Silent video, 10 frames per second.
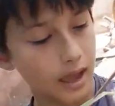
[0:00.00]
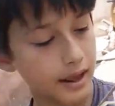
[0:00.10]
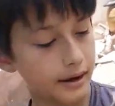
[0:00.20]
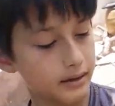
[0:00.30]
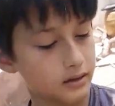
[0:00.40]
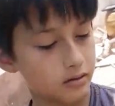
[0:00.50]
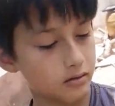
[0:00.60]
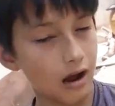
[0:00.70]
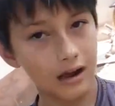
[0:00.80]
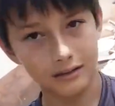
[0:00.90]
and it's
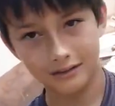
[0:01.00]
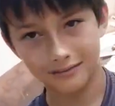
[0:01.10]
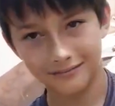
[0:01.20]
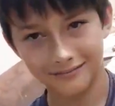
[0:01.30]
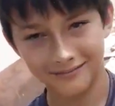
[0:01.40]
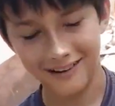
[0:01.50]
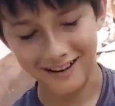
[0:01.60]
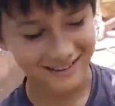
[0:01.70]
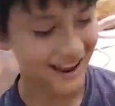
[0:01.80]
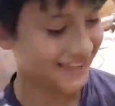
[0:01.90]
grass,
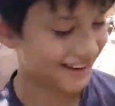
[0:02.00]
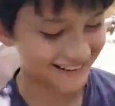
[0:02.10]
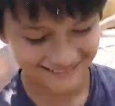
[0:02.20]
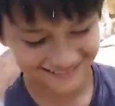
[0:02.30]
I think.